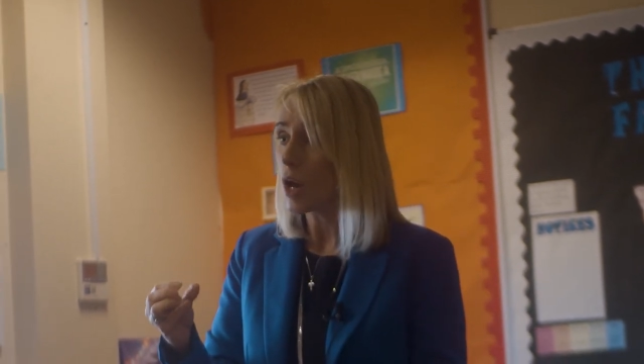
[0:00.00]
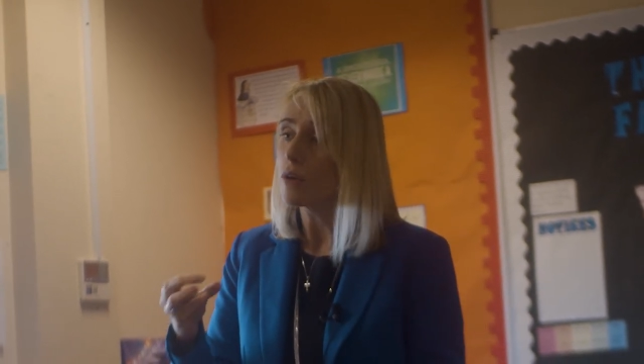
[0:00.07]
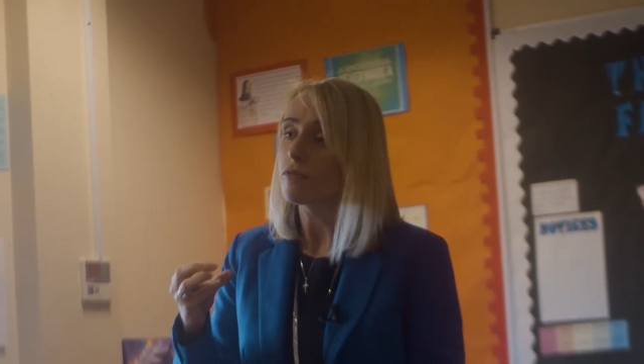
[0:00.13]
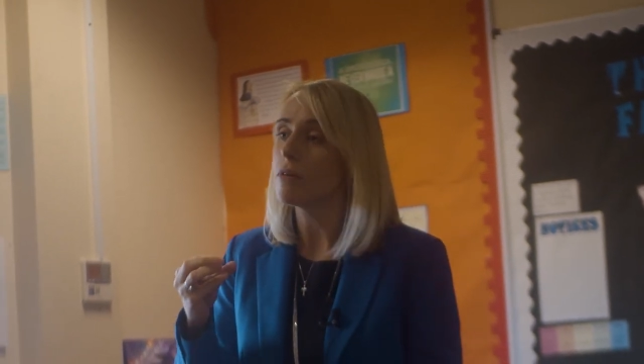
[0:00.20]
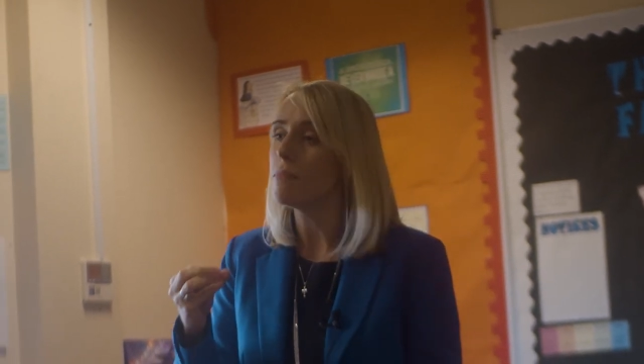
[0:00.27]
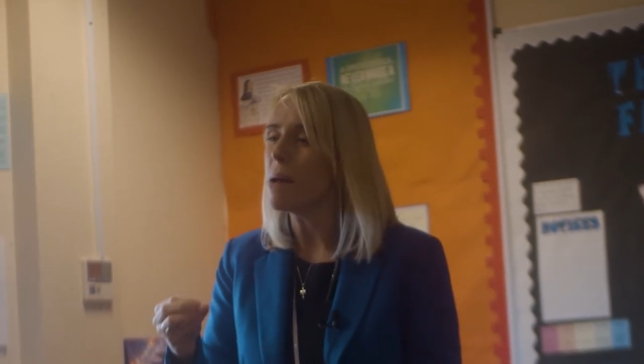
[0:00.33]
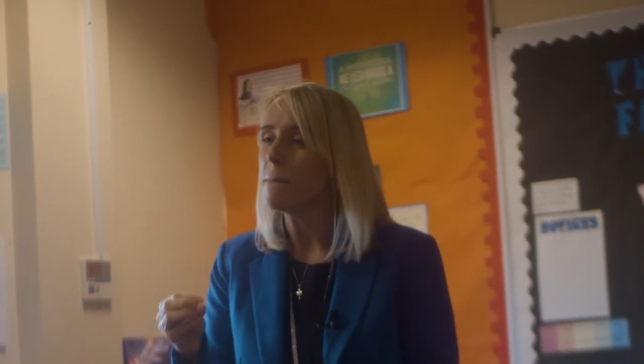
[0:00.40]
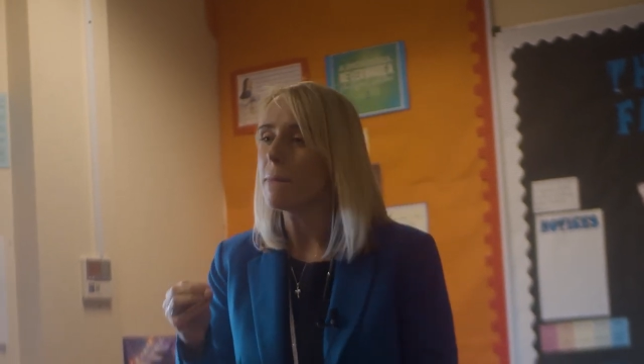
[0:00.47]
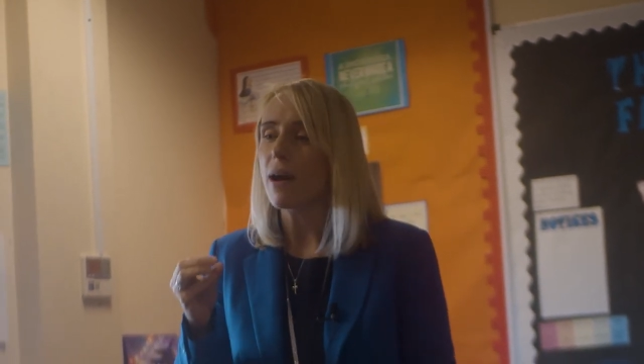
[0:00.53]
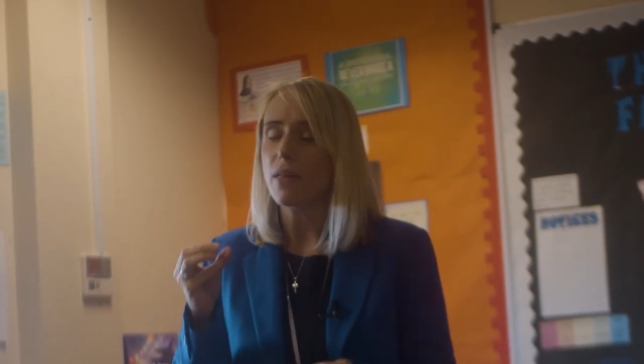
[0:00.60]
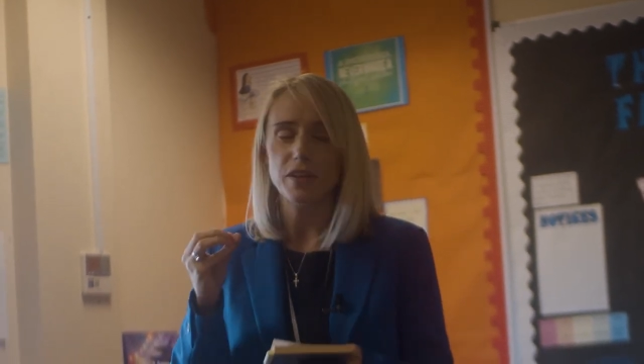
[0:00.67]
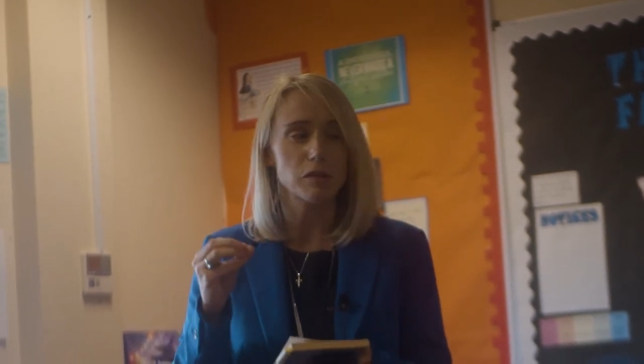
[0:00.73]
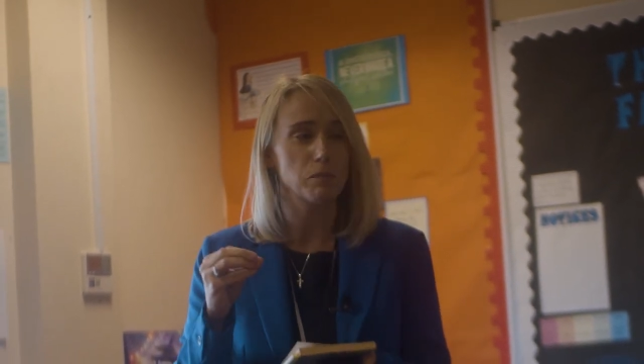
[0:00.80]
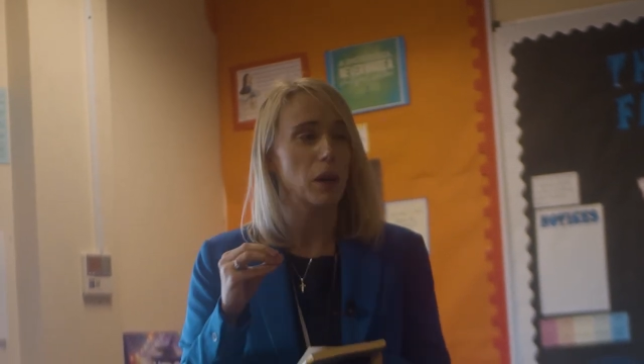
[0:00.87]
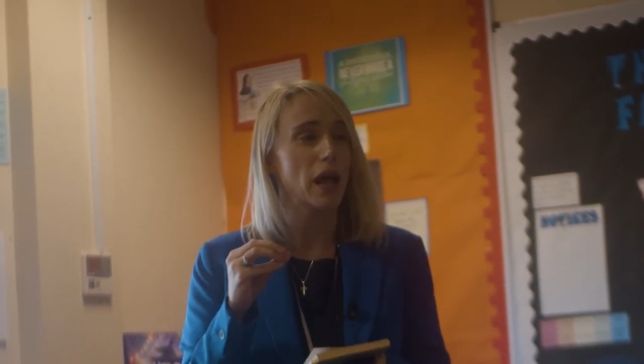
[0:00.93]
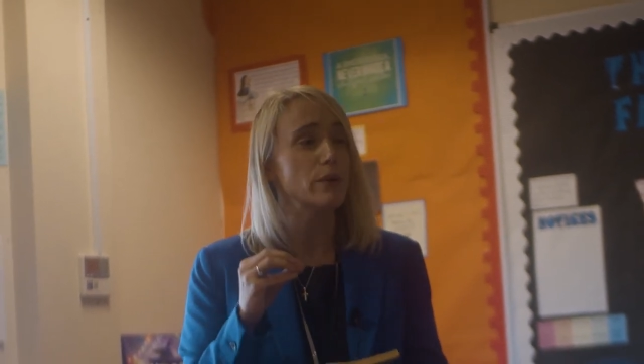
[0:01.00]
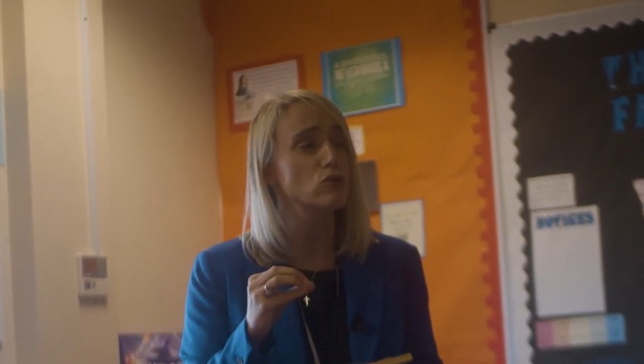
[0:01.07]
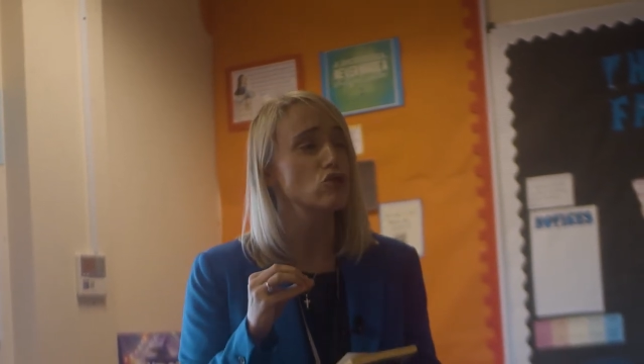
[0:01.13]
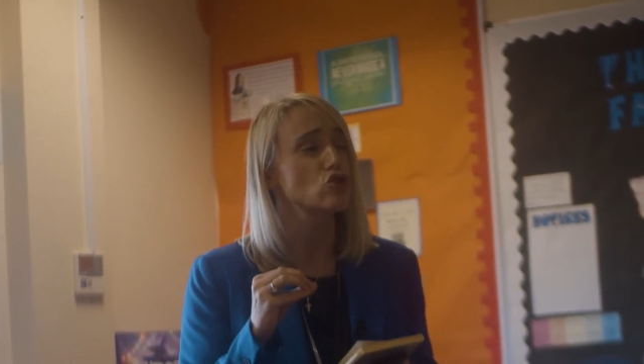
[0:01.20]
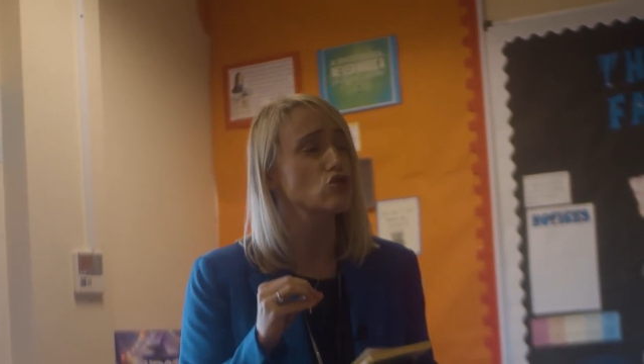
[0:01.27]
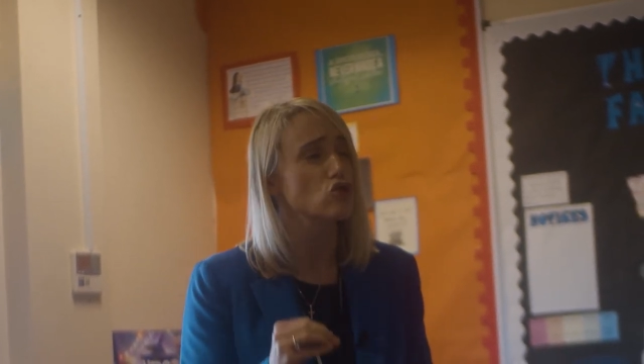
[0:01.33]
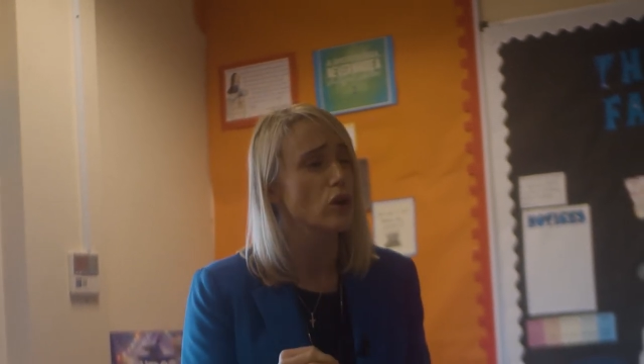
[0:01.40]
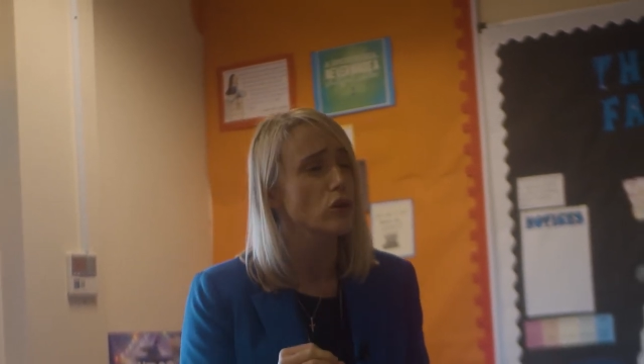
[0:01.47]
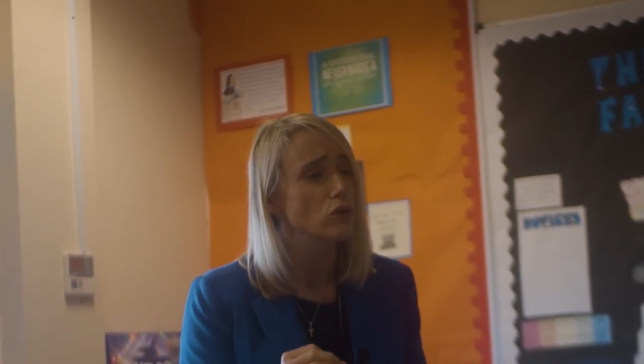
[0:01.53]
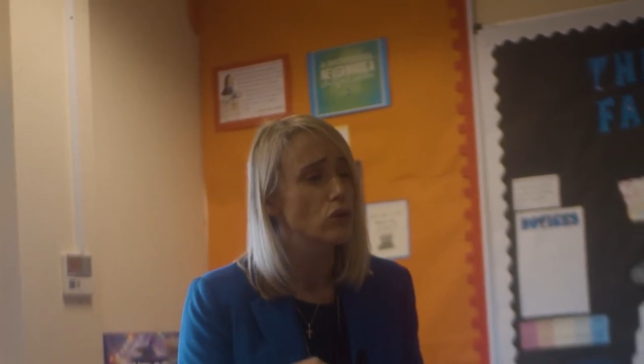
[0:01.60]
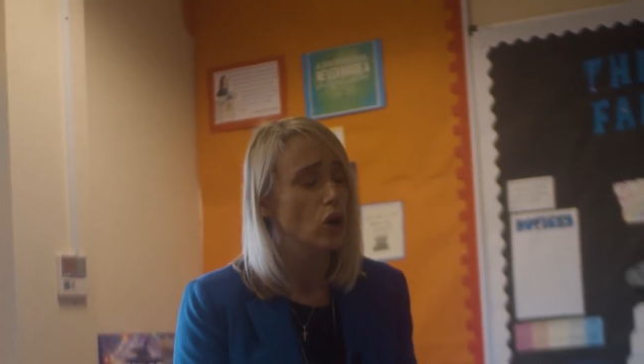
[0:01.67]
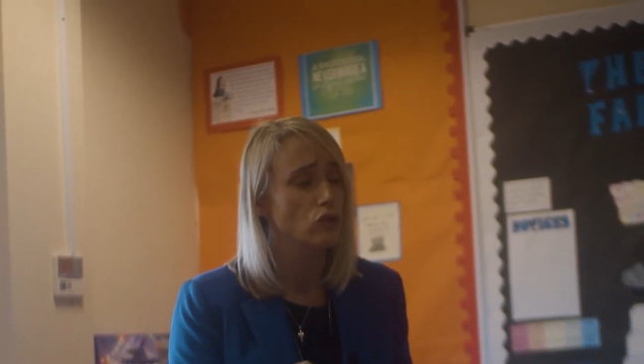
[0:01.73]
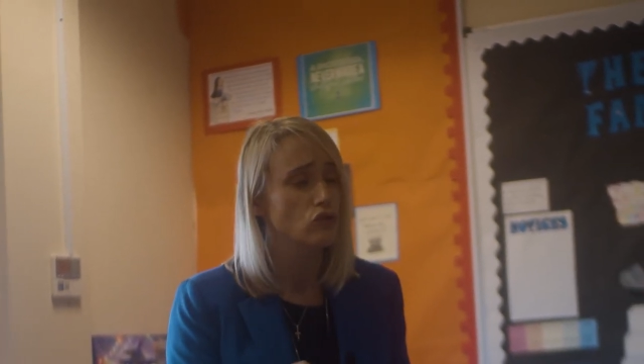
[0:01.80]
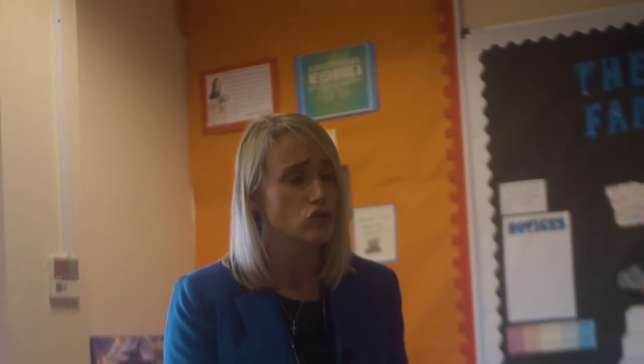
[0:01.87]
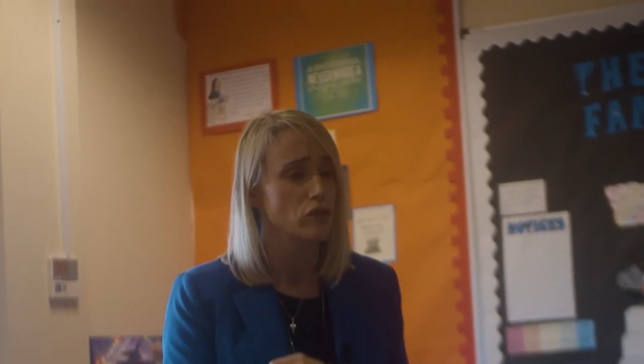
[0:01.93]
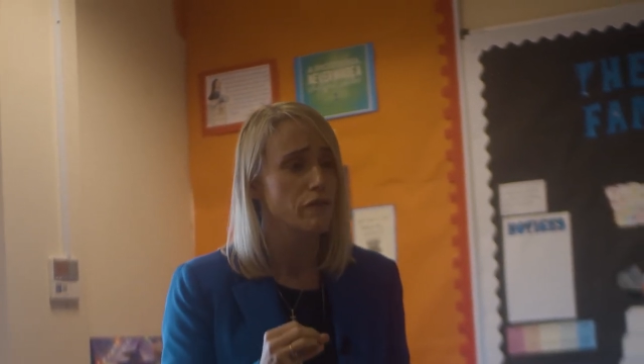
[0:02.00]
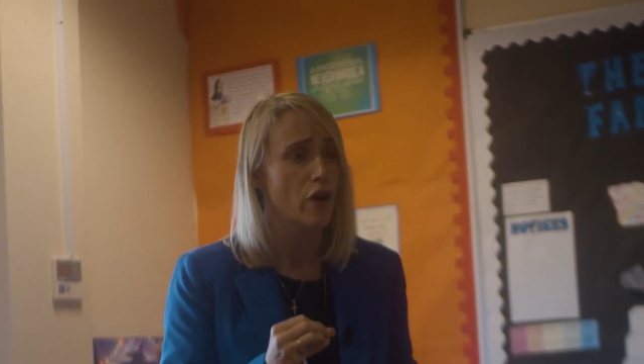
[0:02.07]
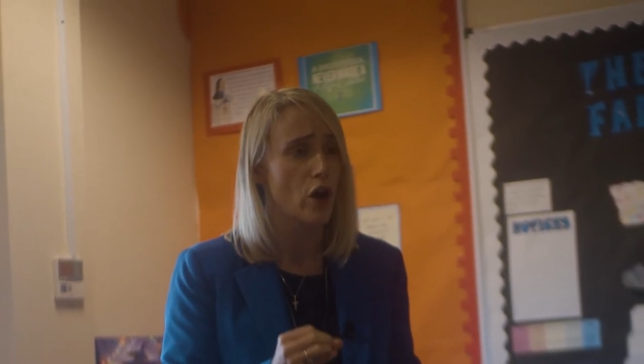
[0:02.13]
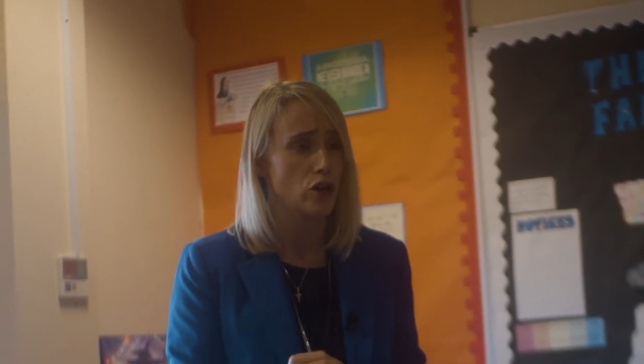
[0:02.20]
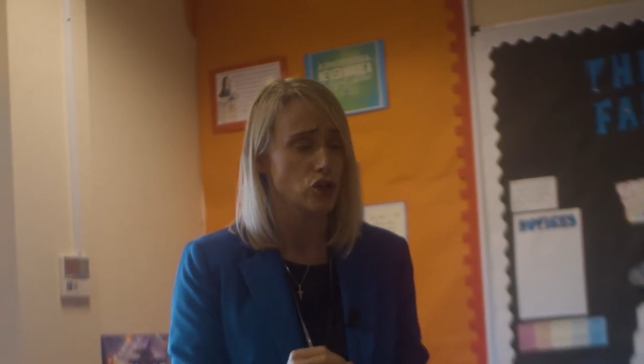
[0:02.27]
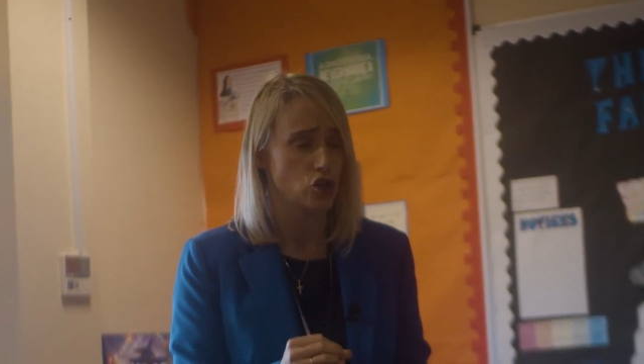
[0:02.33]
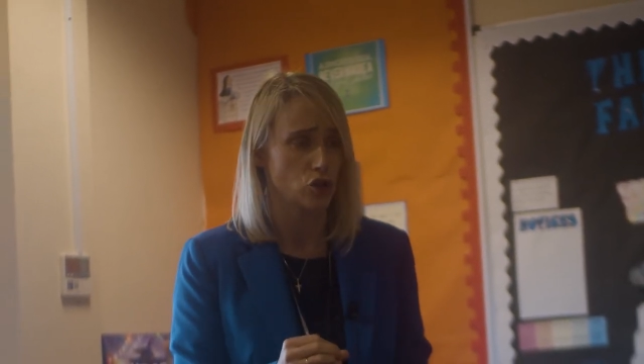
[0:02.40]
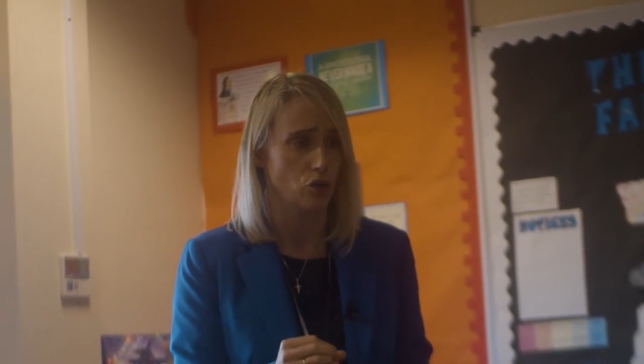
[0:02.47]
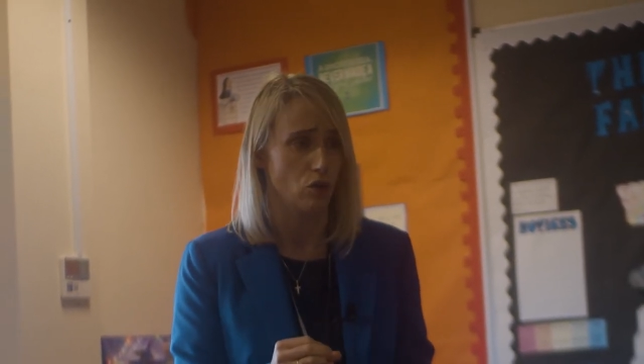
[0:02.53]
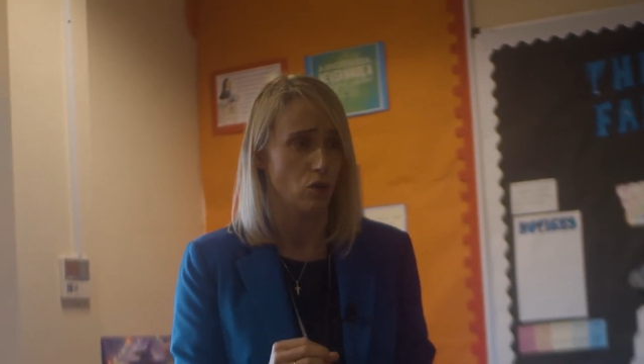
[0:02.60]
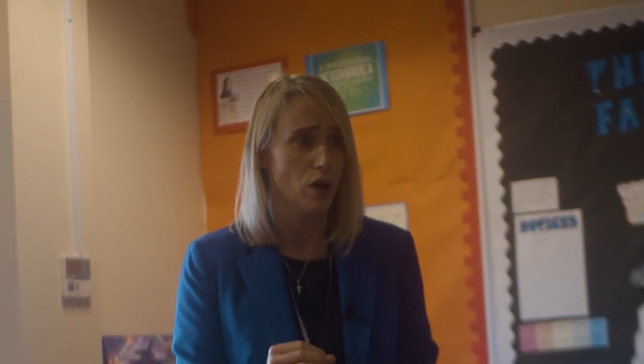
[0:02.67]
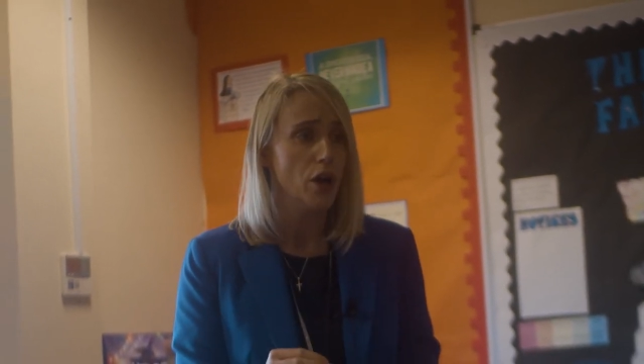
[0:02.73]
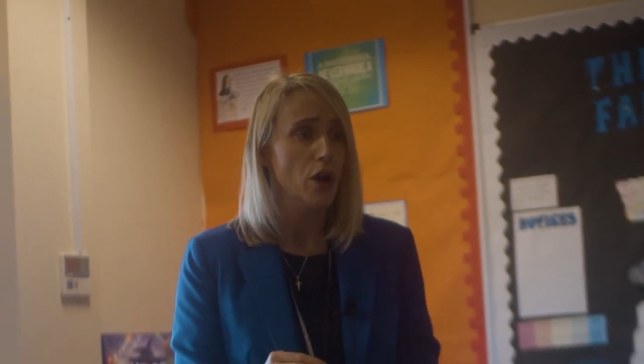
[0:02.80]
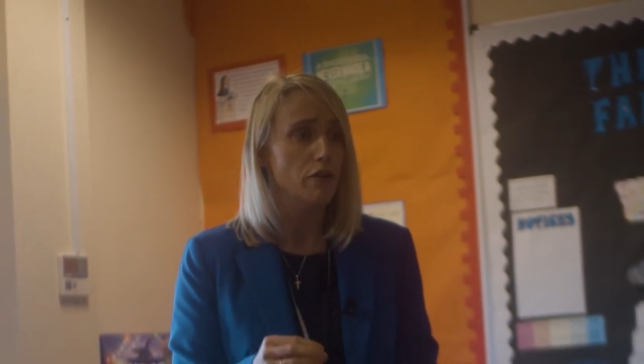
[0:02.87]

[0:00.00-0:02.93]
Remember, this play was so controversial